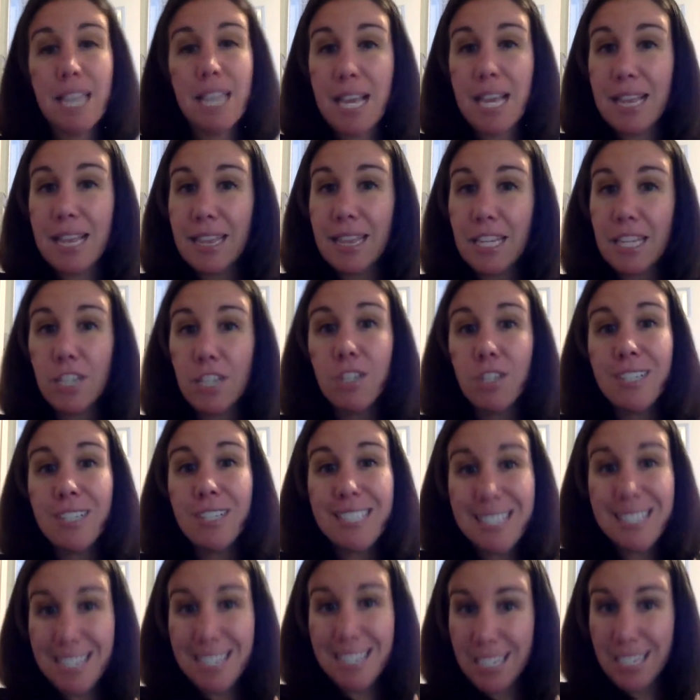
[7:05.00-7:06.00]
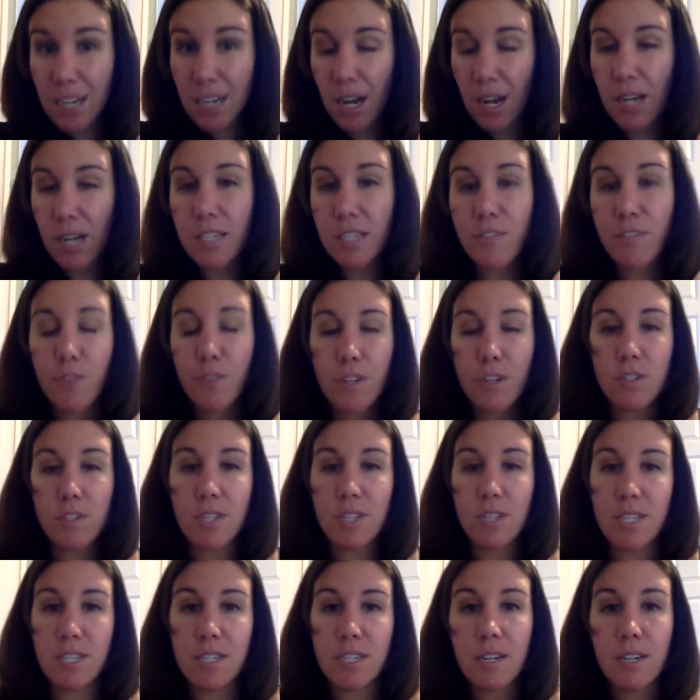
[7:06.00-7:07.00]
a little detox for your
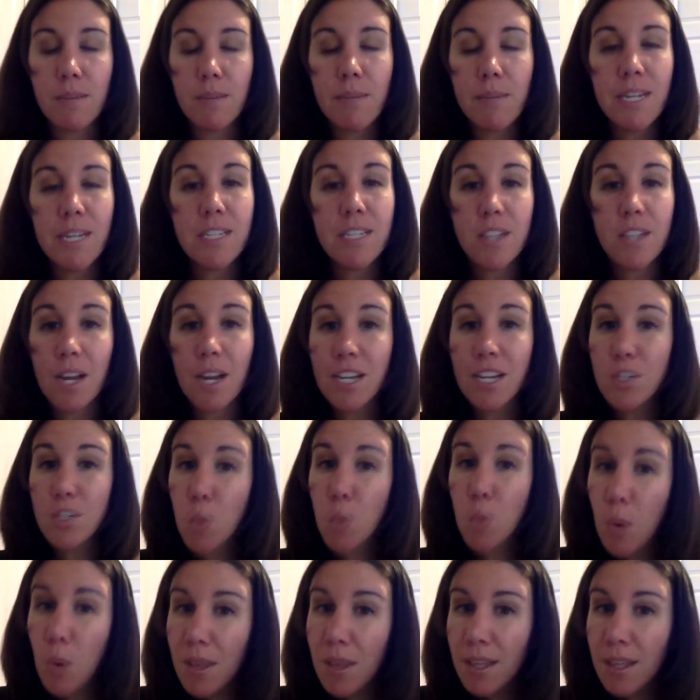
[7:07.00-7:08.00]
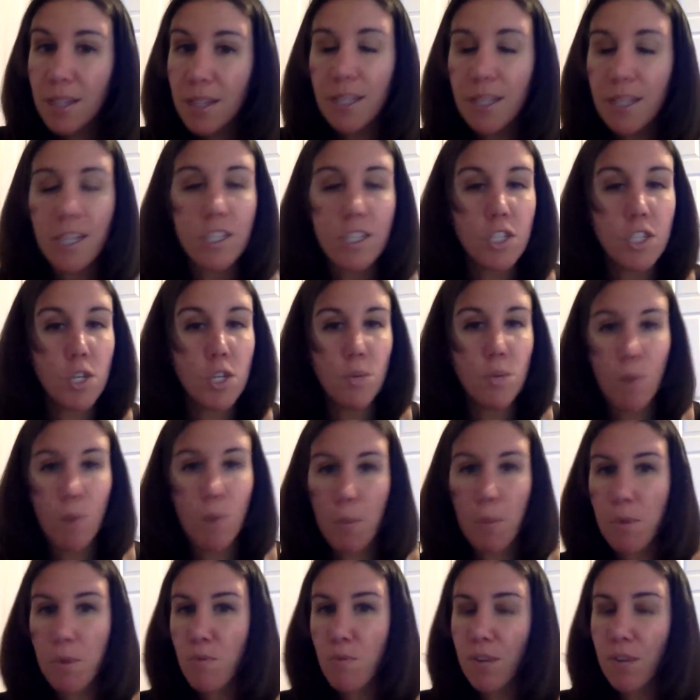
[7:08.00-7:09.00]
system. It is not a toilet cleanse, so you
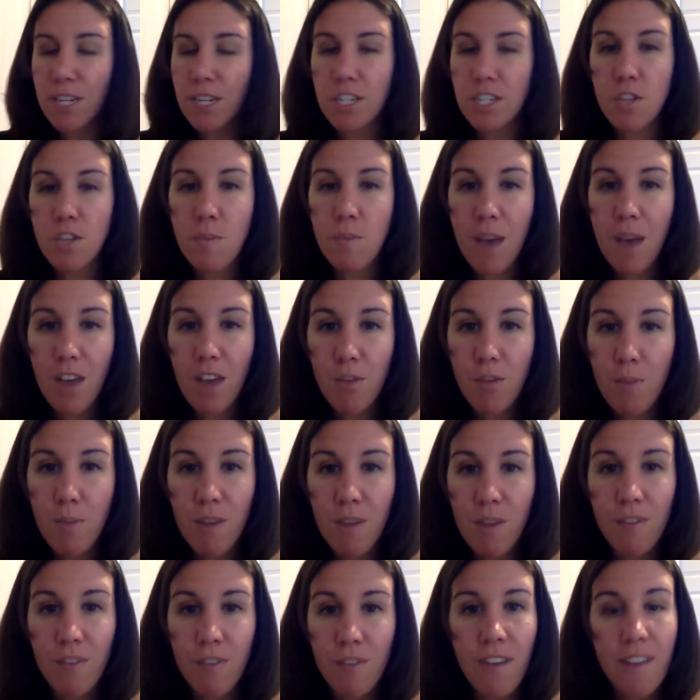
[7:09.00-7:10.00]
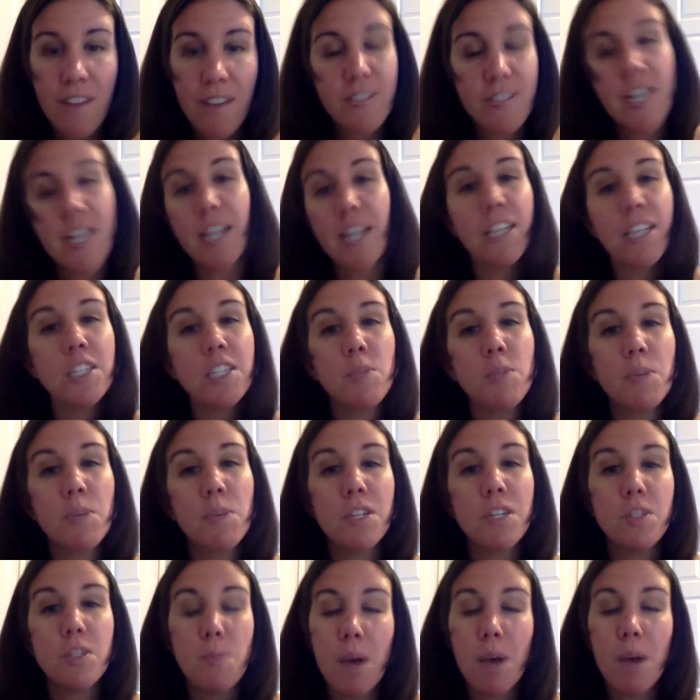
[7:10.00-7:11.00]
won't be running to the bathroom every 5 seconds, but
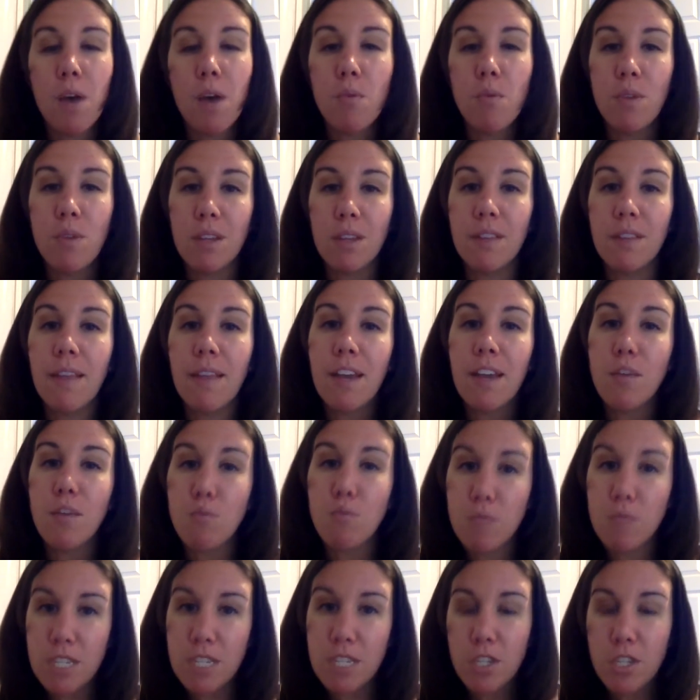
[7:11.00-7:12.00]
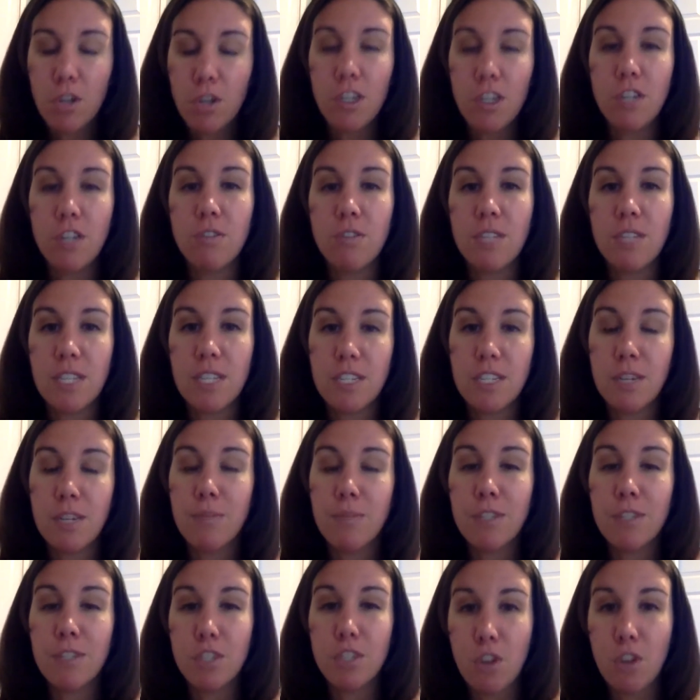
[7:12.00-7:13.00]
it's about really like restarting your system
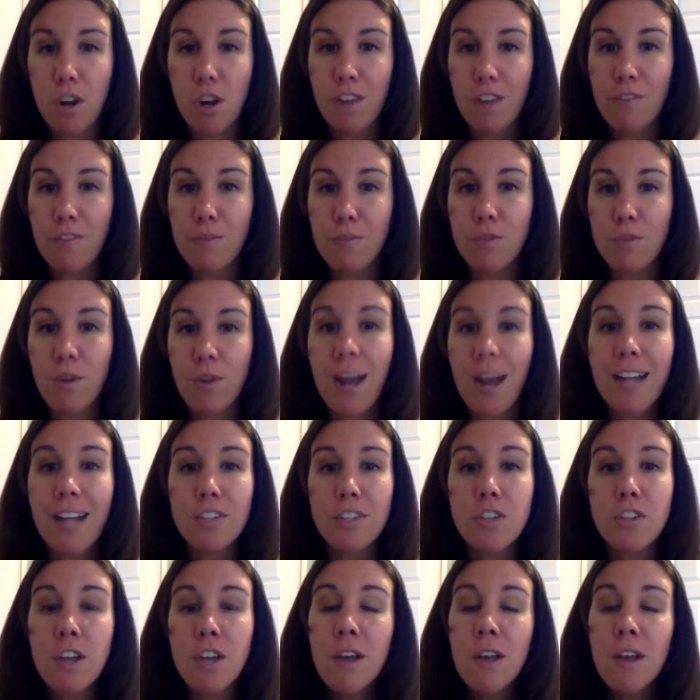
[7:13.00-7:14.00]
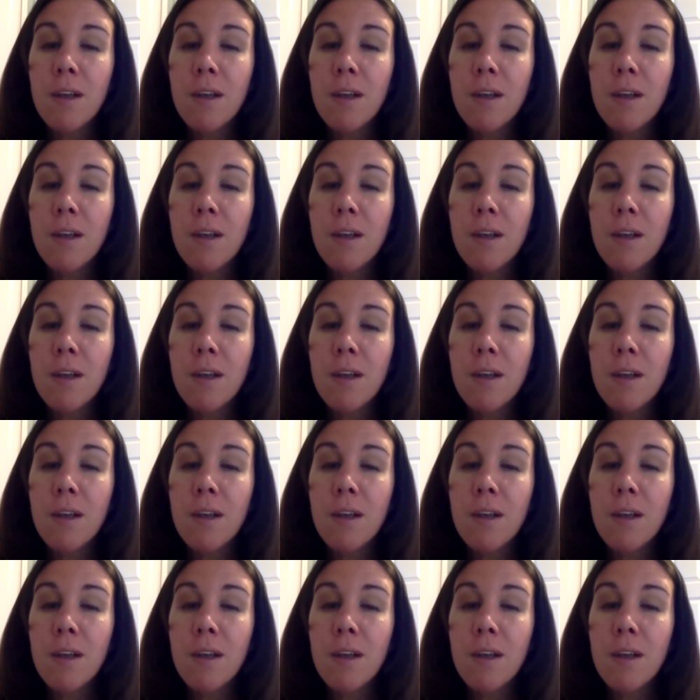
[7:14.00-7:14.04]
and starting from scratch.